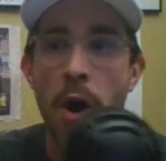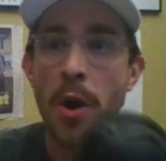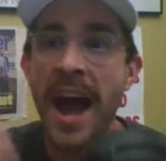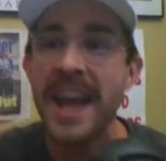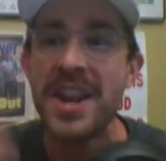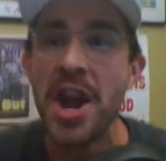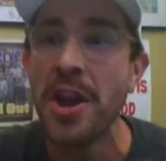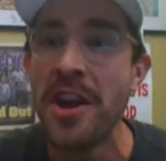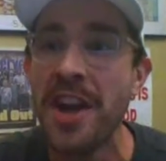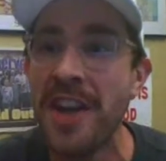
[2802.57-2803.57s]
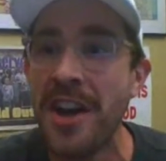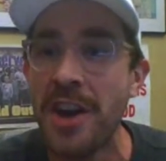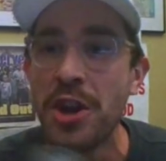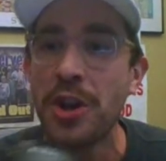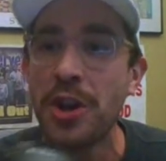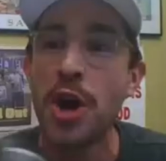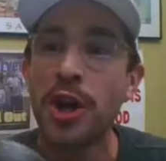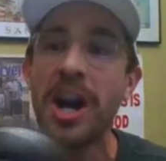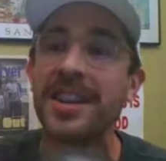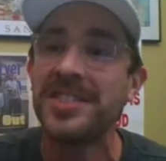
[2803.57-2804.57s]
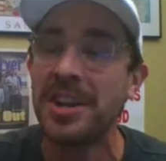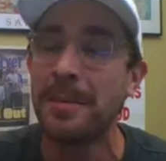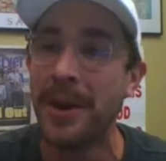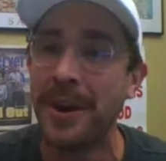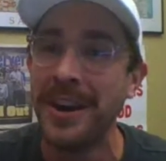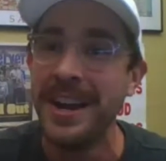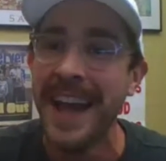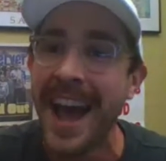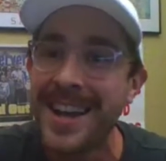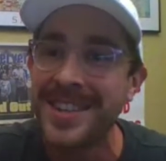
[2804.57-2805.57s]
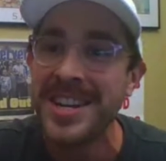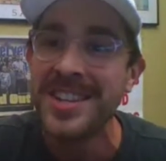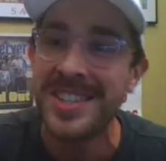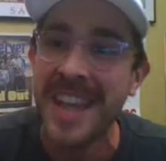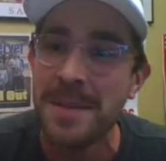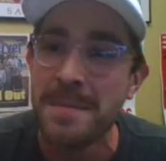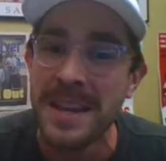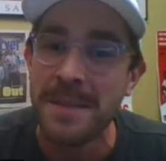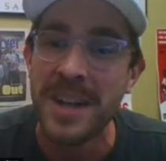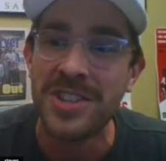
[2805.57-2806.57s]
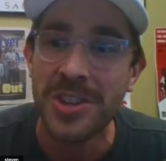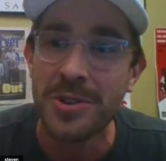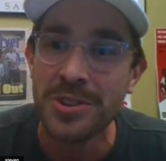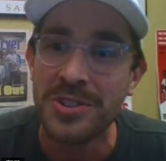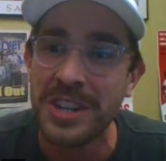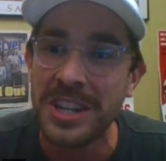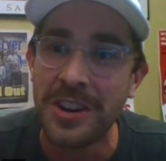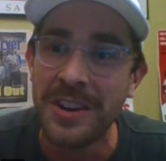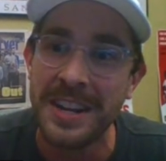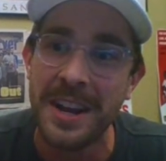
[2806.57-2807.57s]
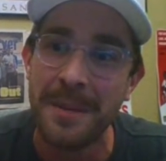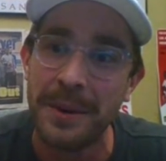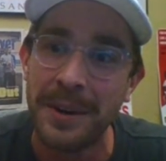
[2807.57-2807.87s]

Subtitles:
Your customer has sent me my social security number.